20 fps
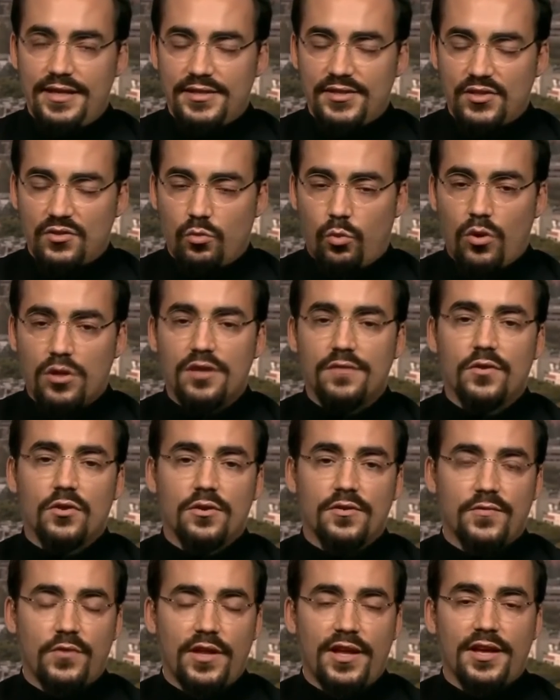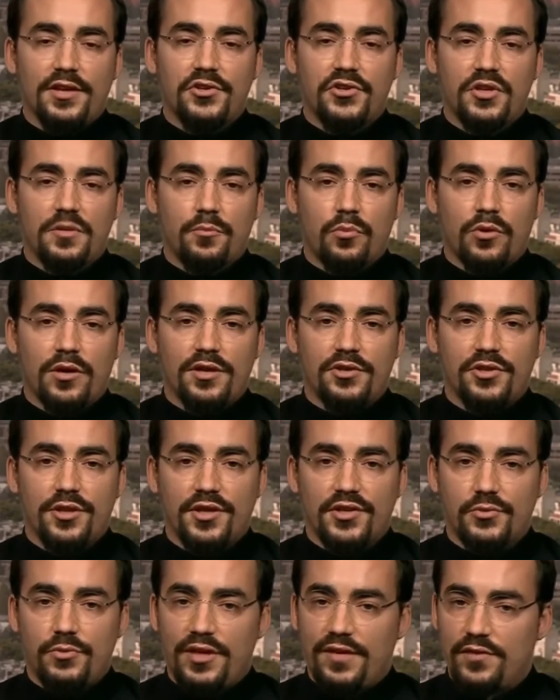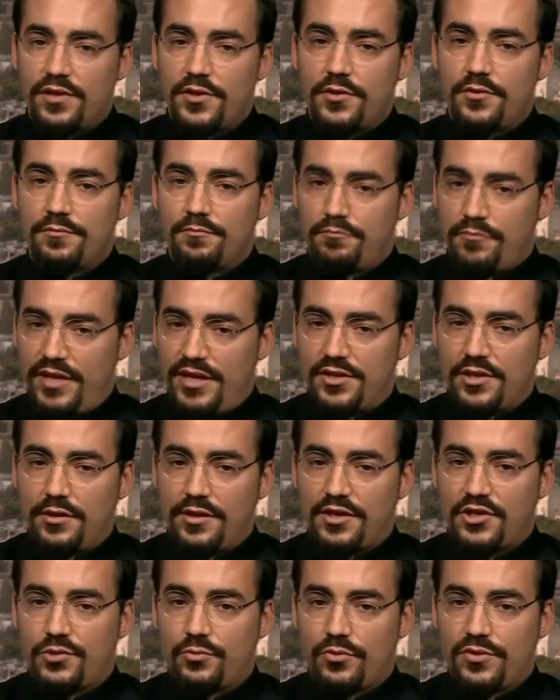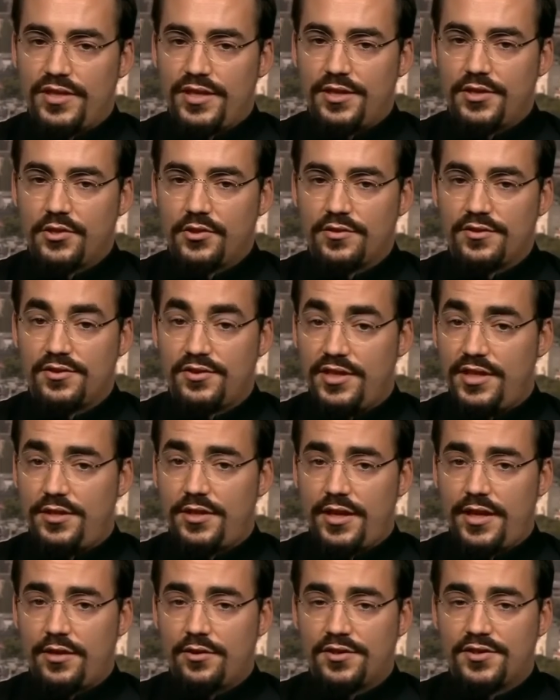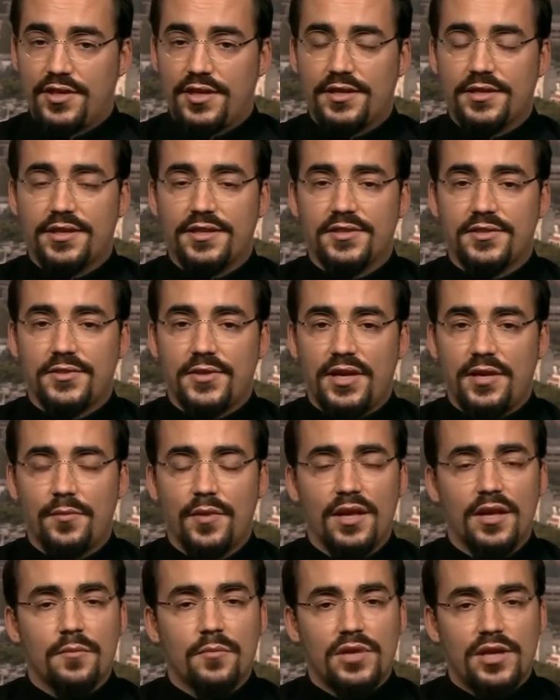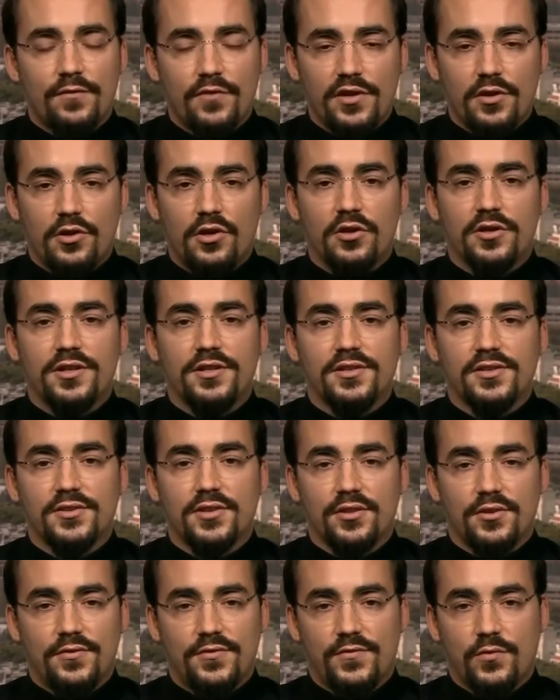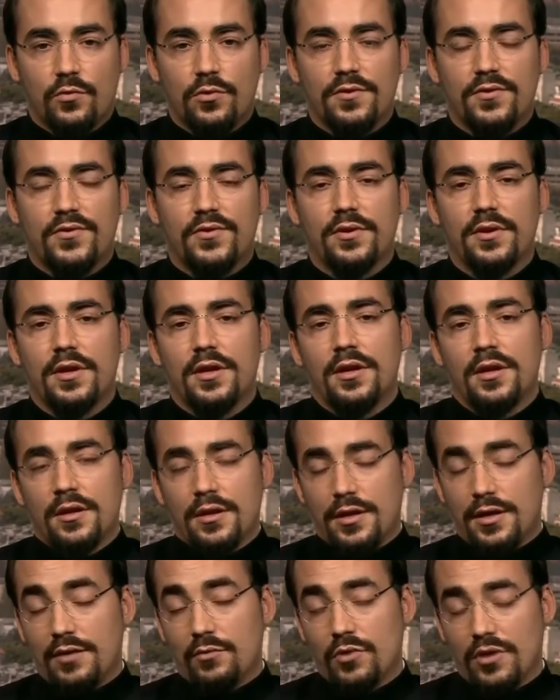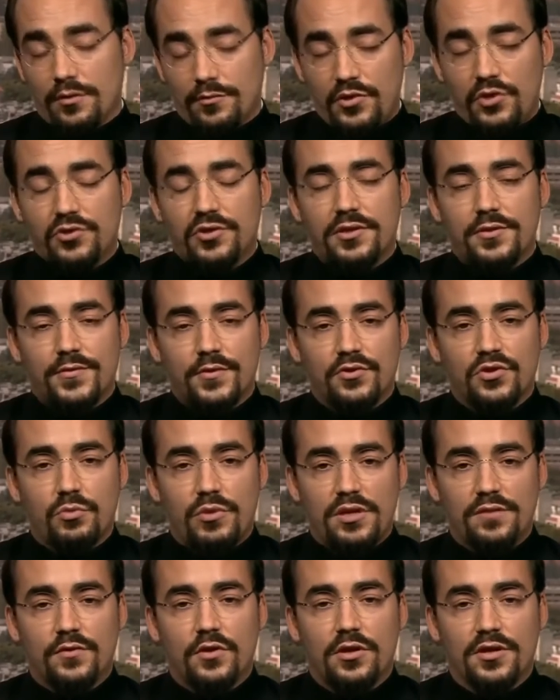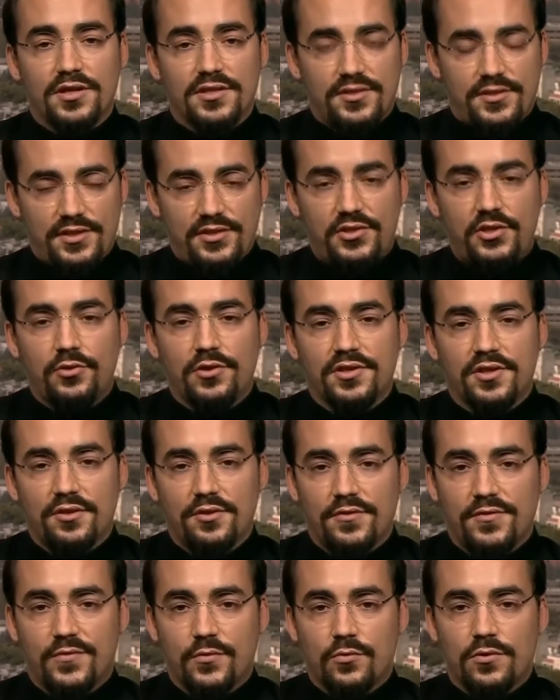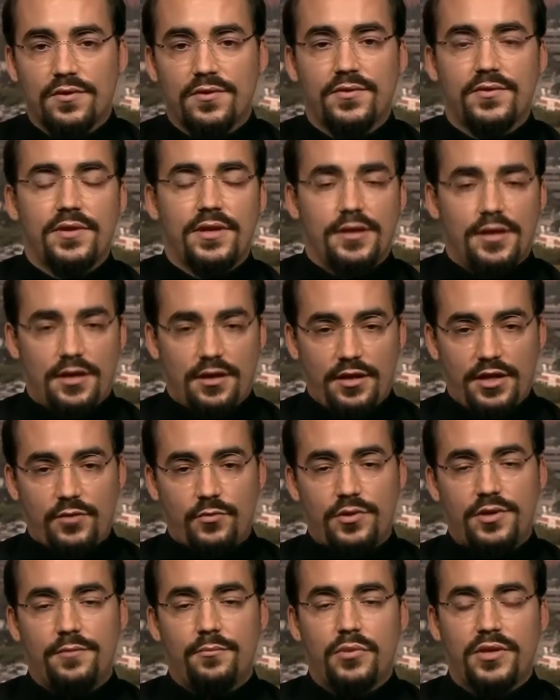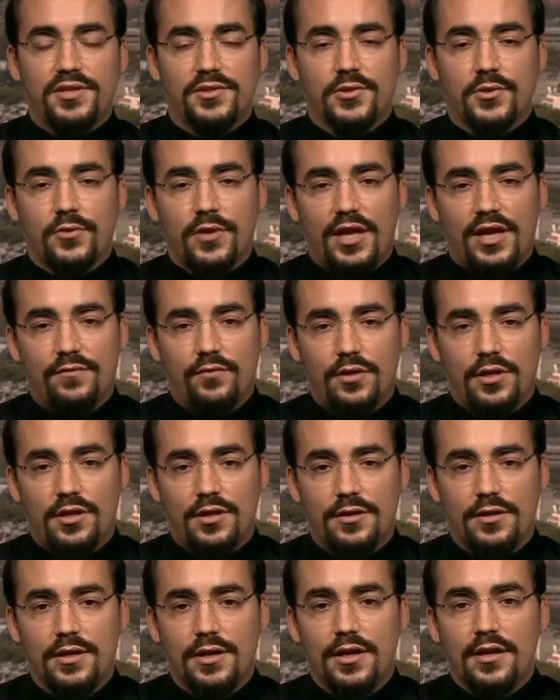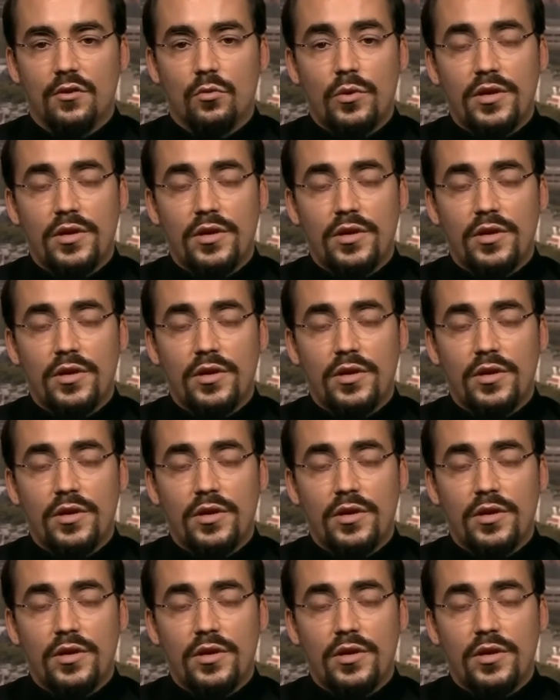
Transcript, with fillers: this is one of our flagship projects. We have another intellectual day called Z Day or Zeitgeist Day. But every August on the 4th, uh, well, usually the first week of August. This year it's on the 4th in Hollywood, a place called Avalon.